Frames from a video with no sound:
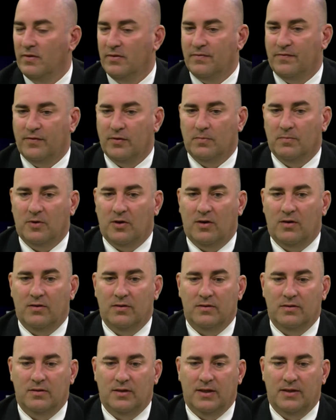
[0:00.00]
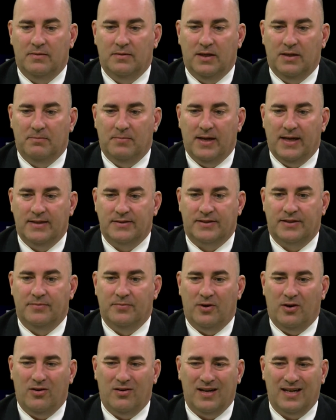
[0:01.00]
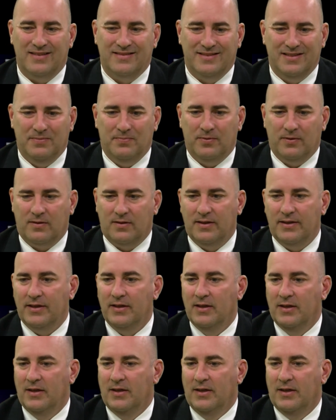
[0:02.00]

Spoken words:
football and basketball, and I typically